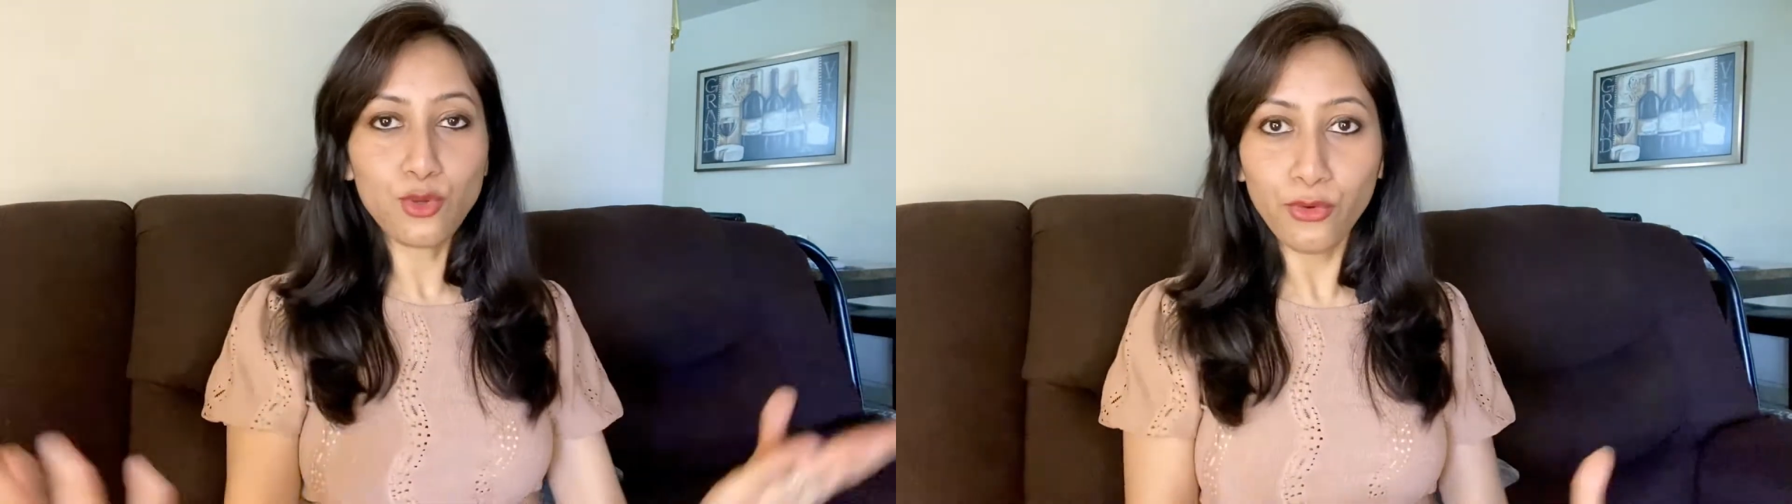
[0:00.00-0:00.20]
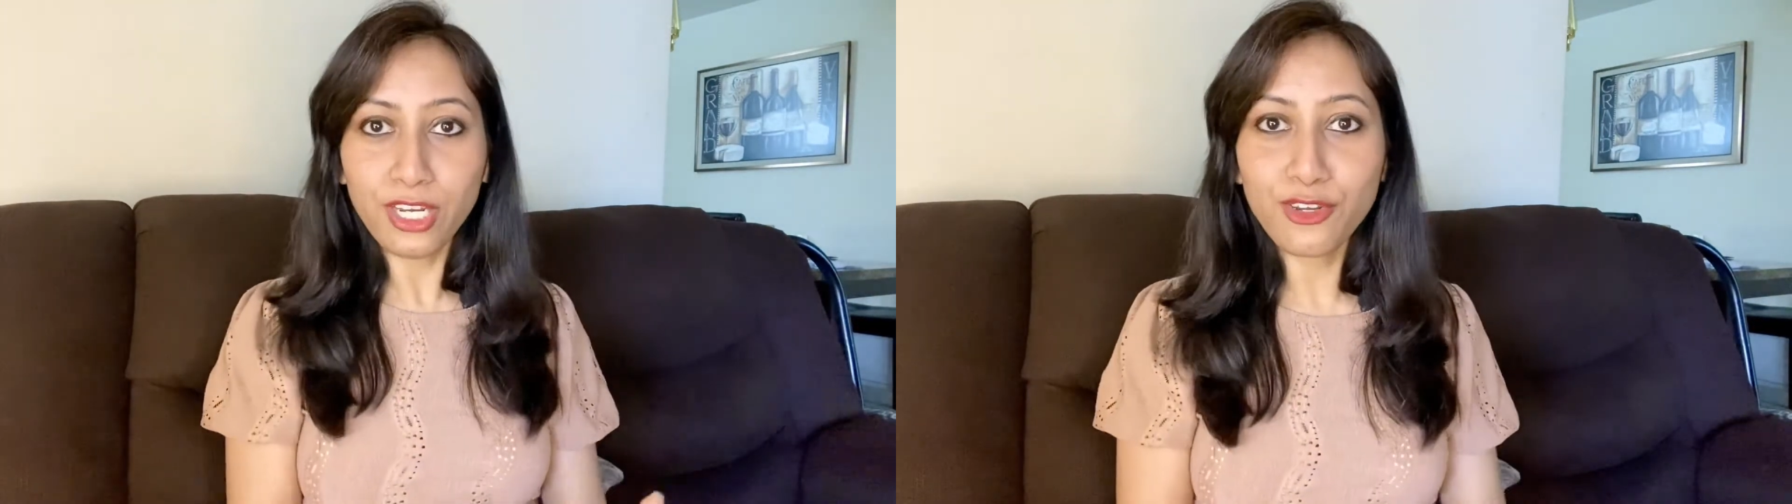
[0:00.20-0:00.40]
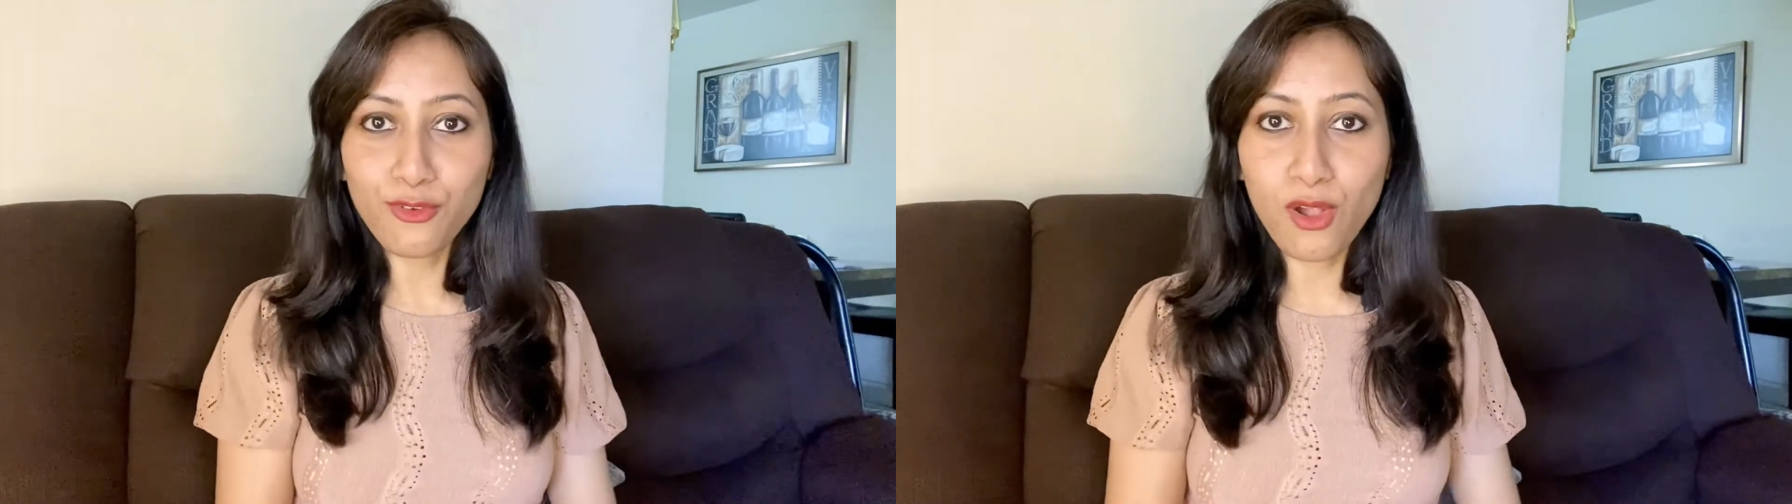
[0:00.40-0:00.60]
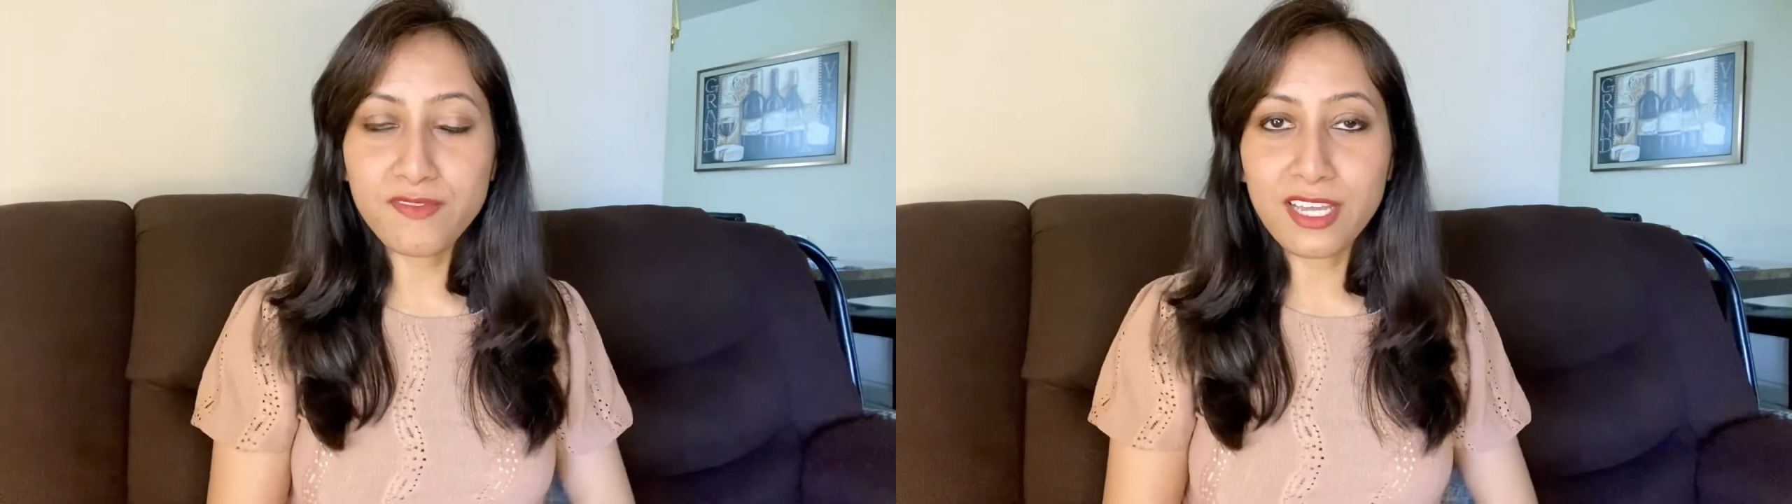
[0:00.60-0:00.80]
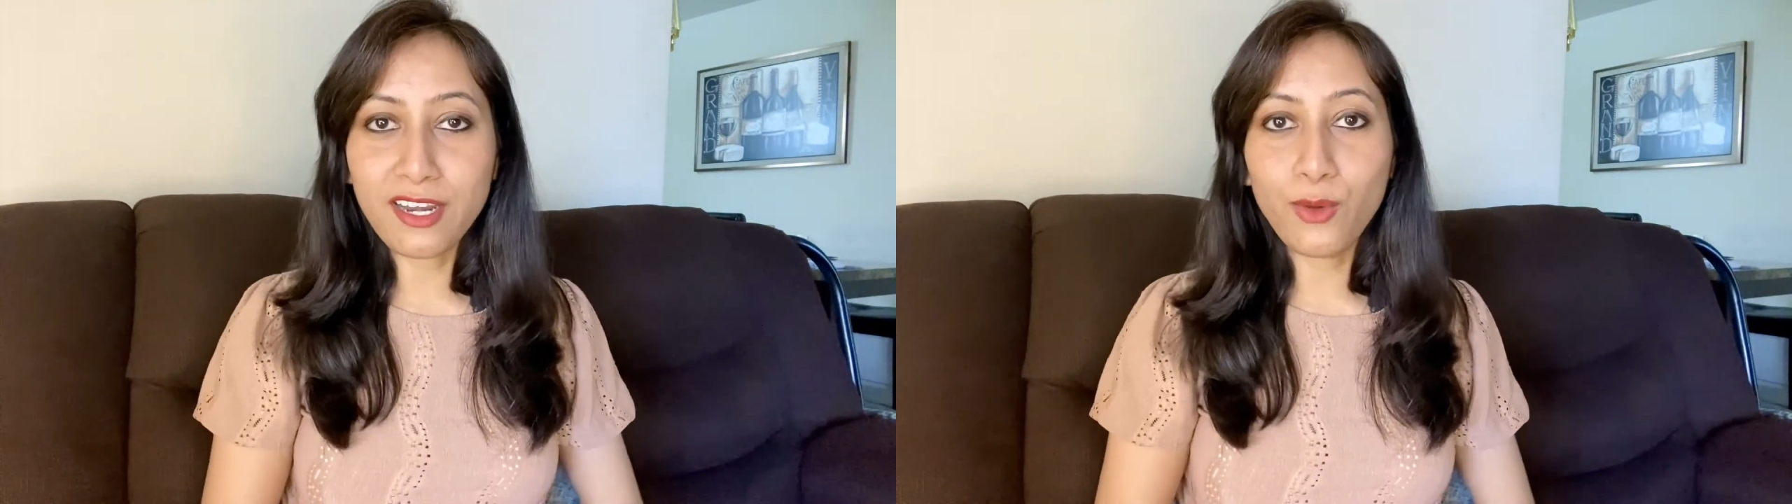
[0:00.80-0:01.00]
revolves
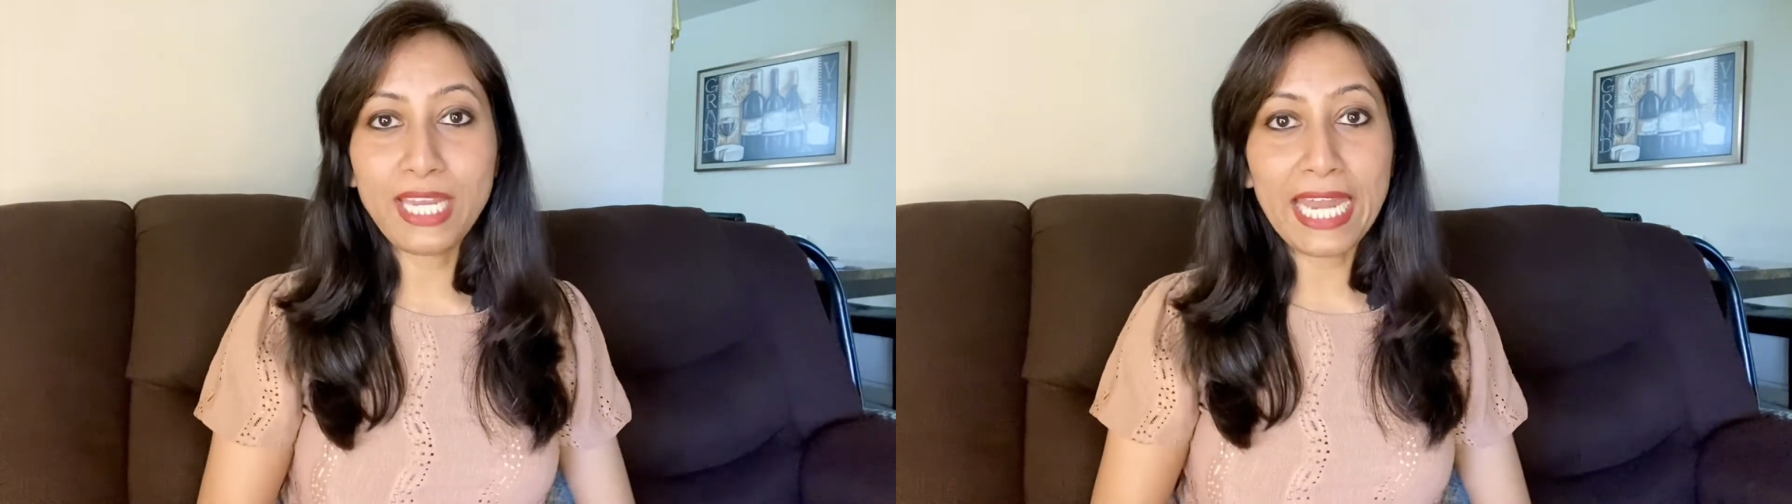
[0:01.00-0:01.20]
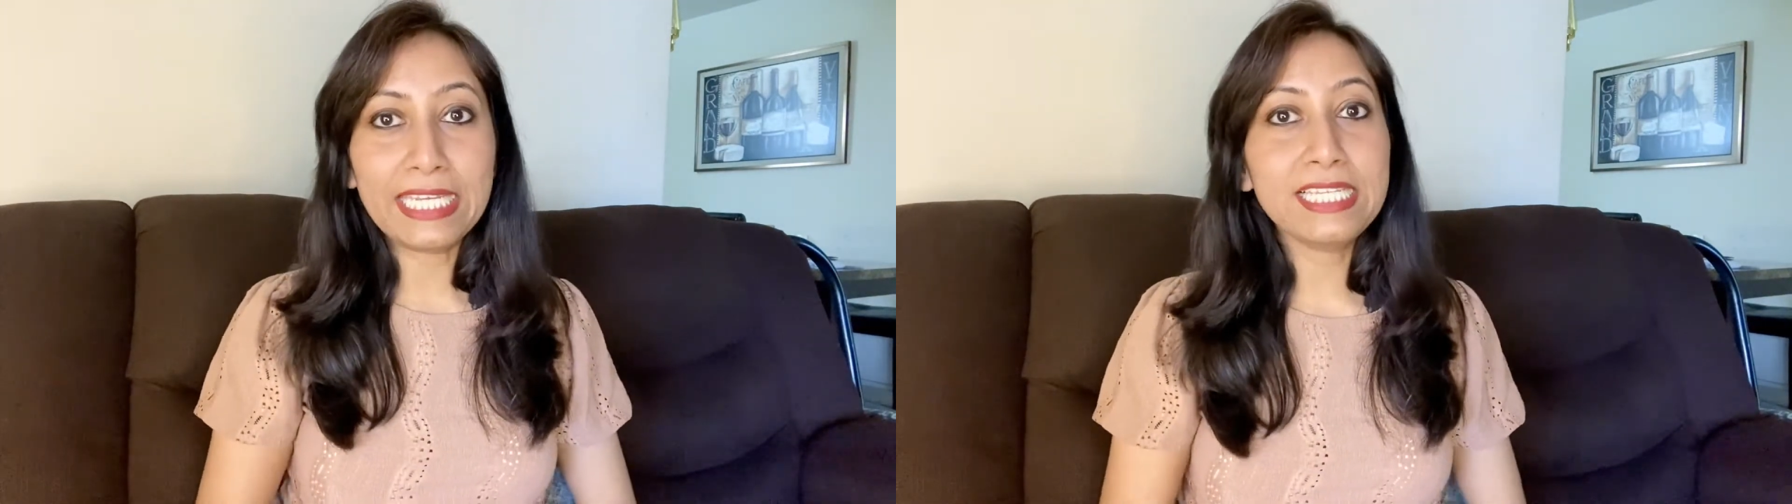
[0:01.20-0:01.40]
around at least